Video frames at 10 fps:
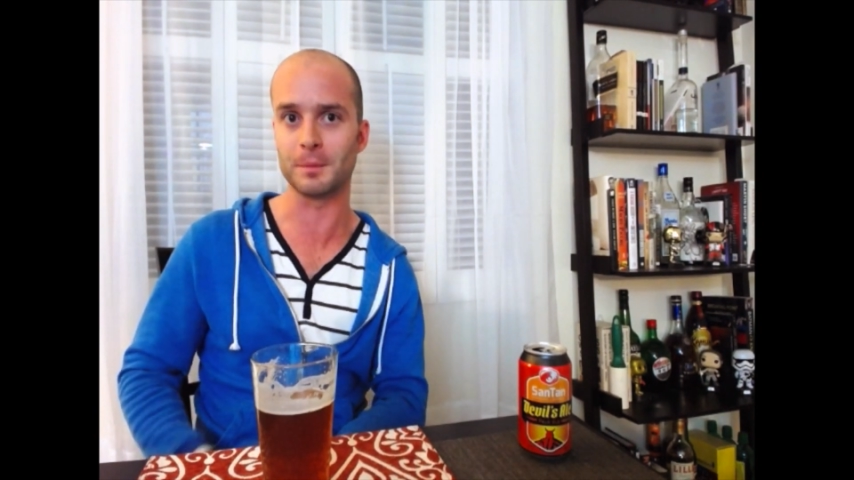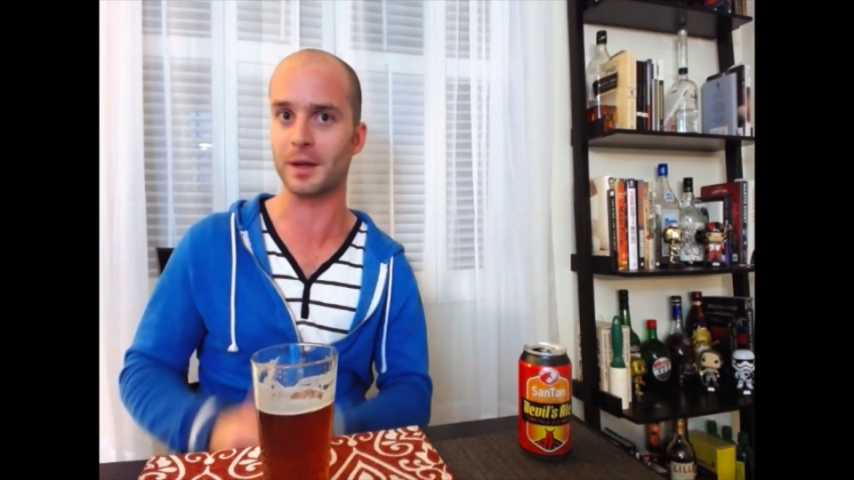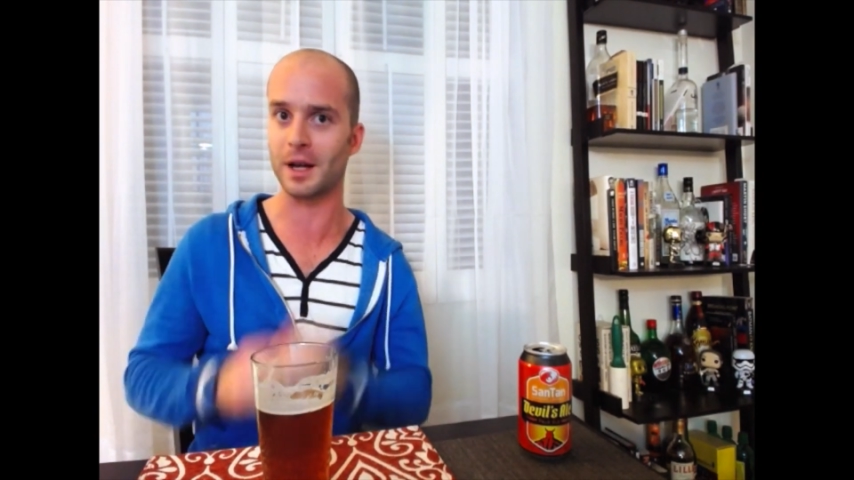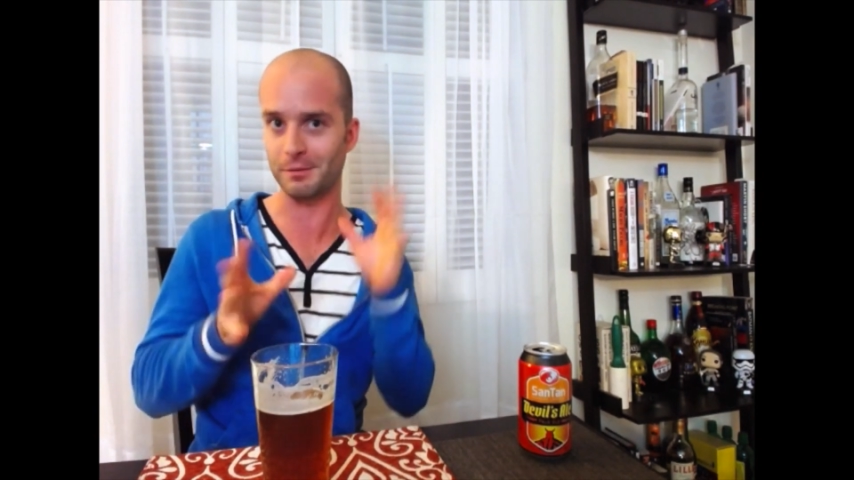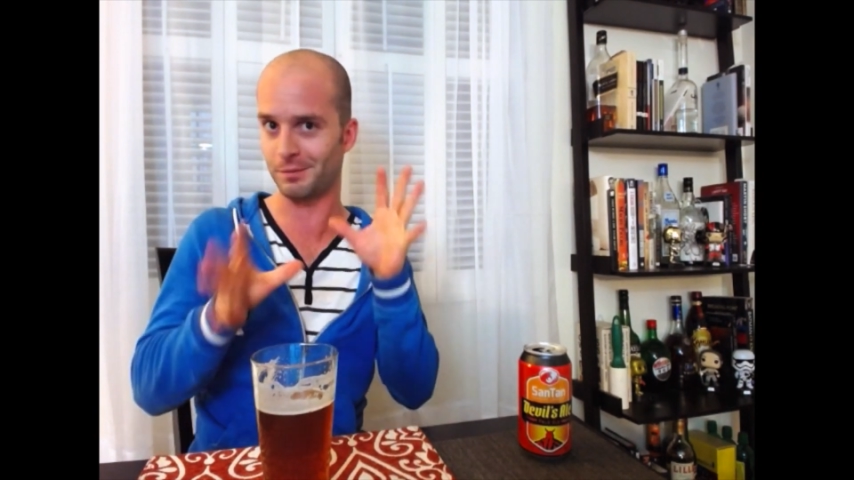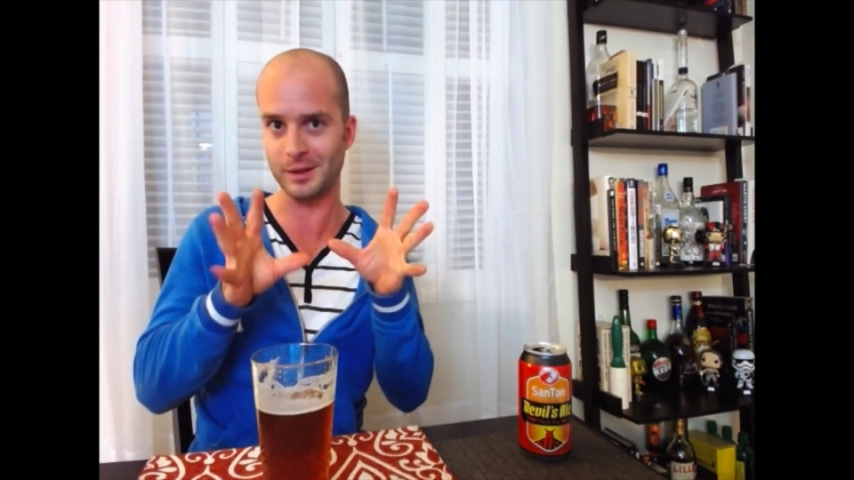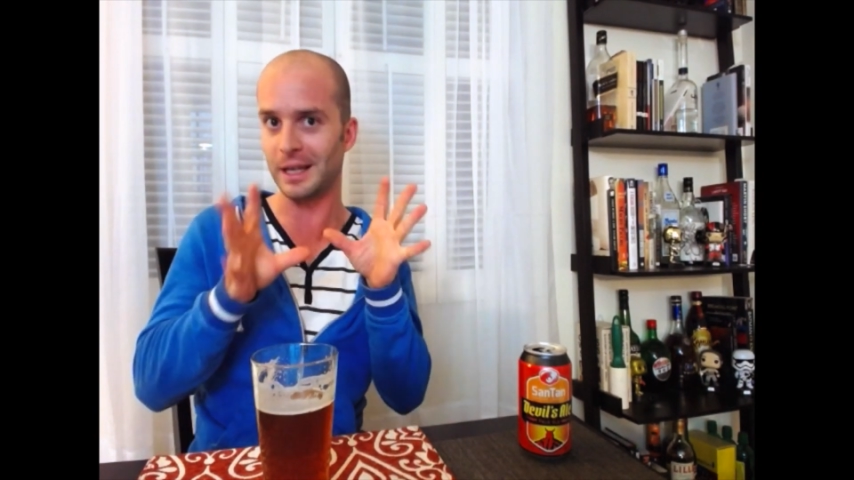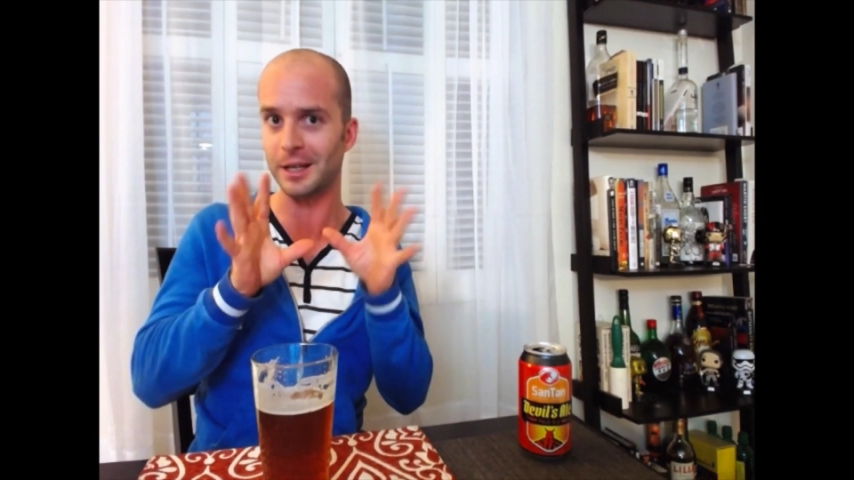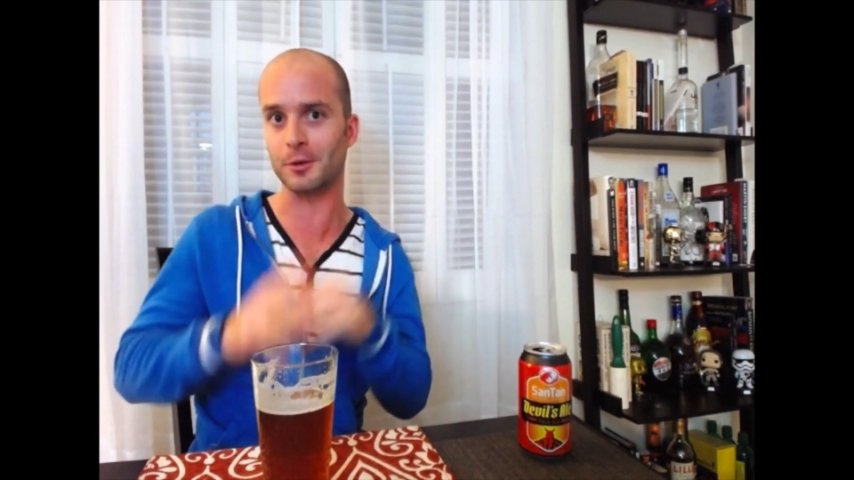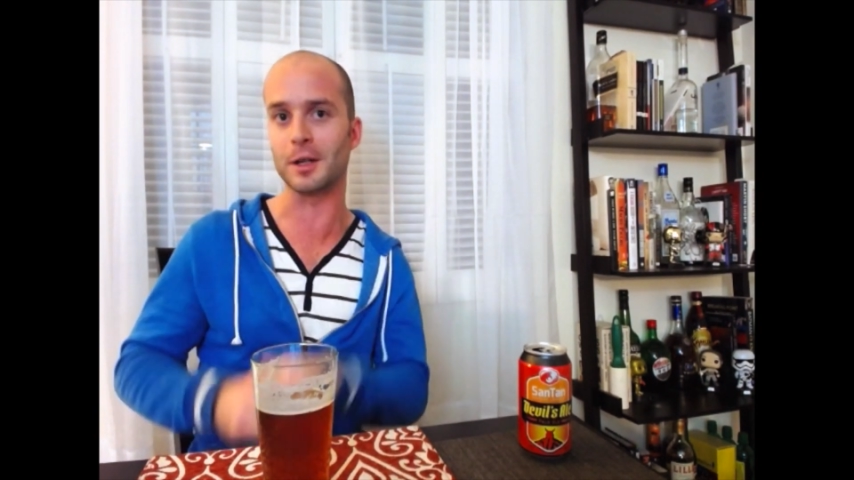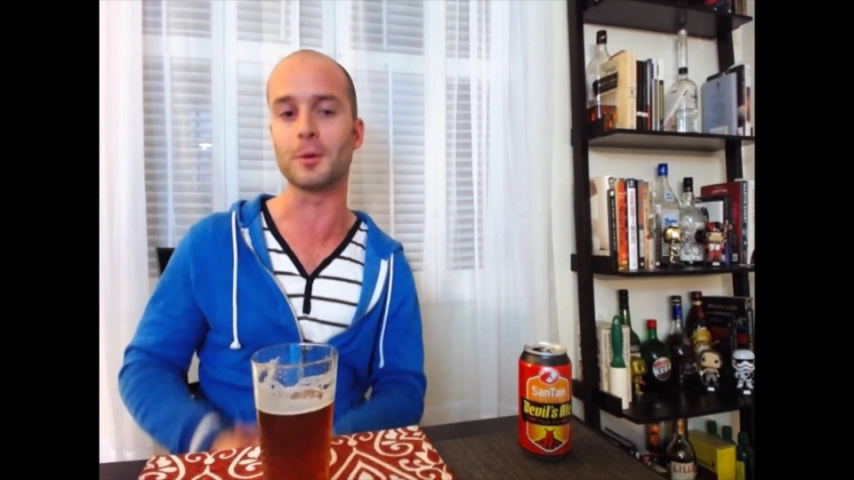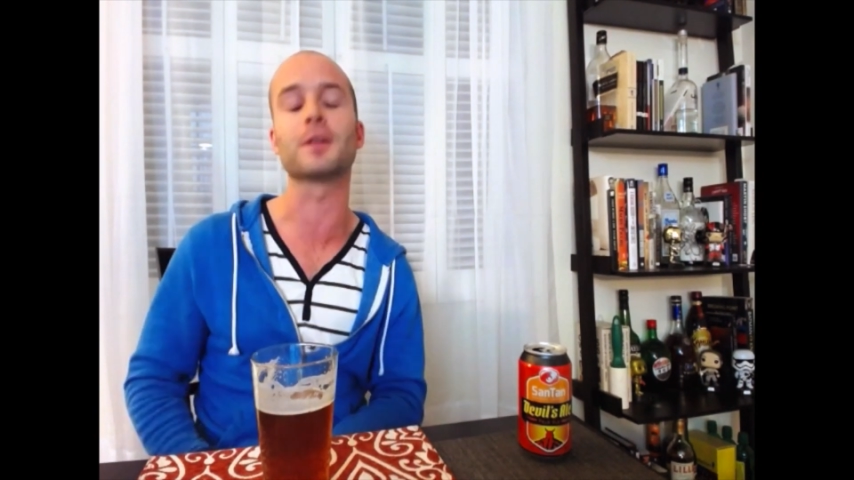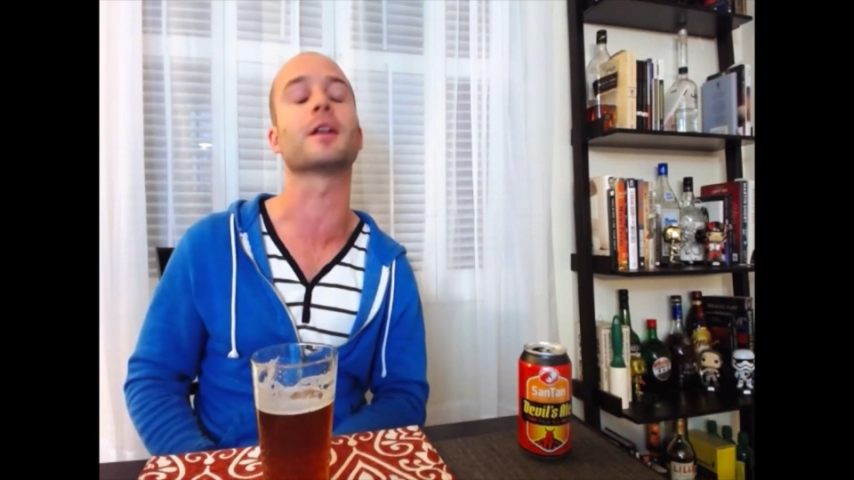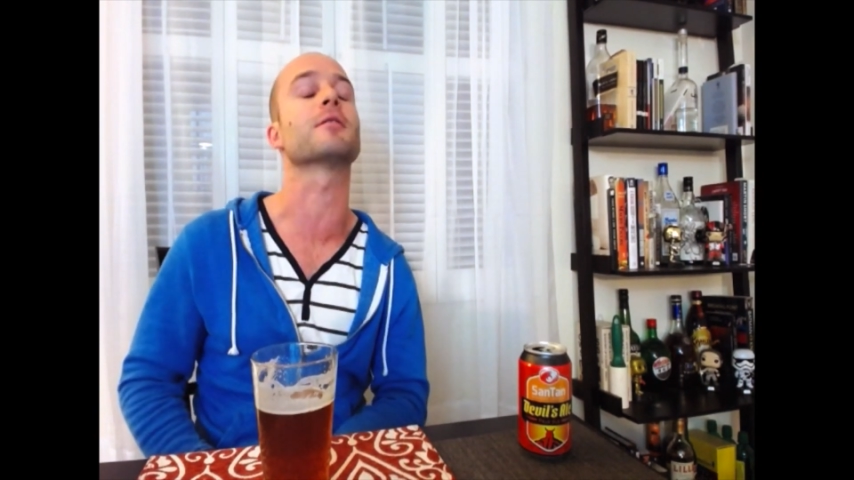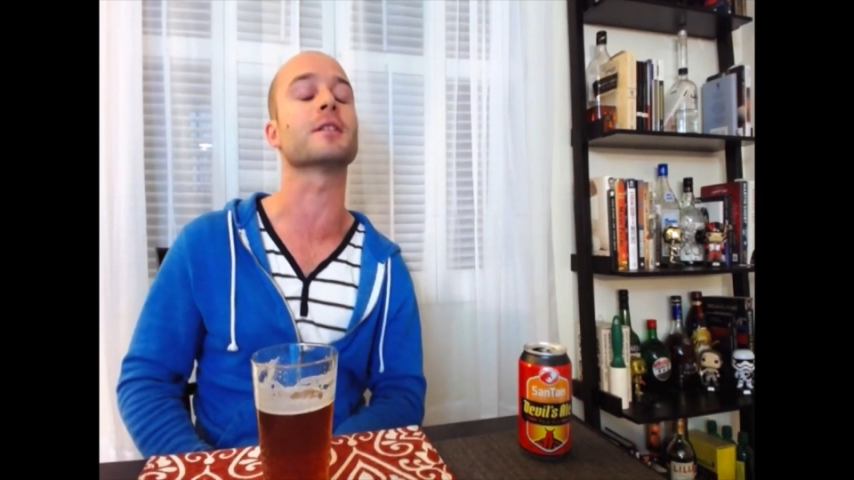kind of tinkering
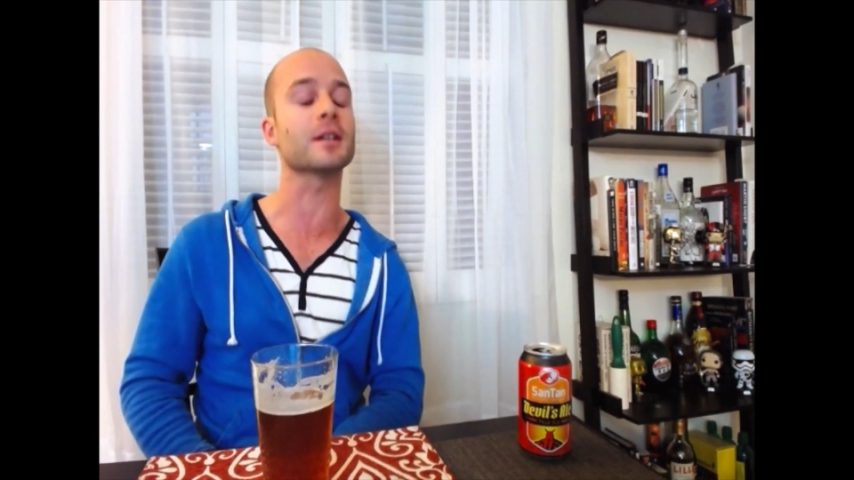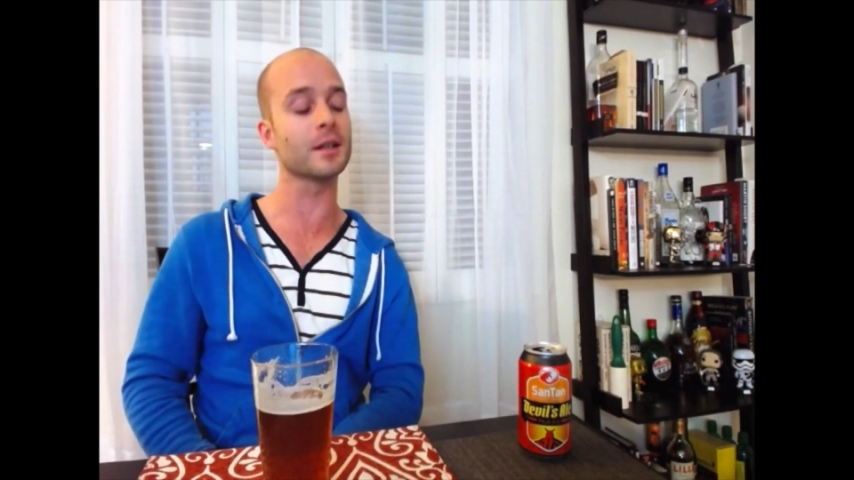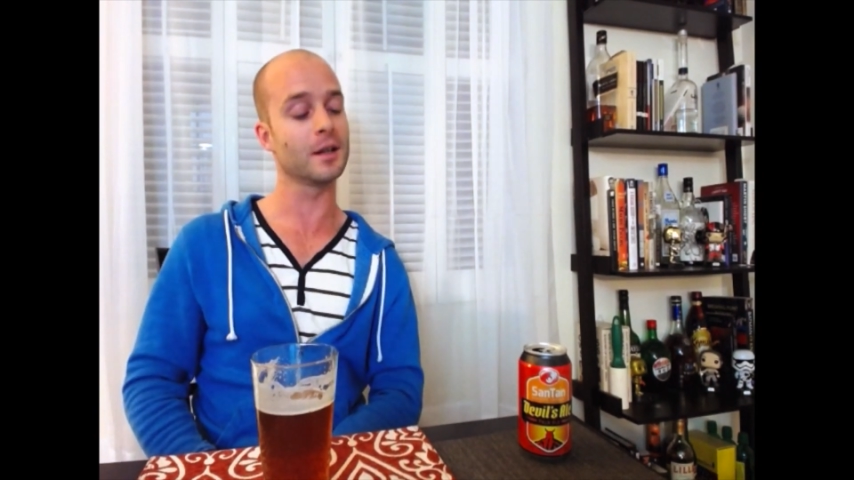with everything.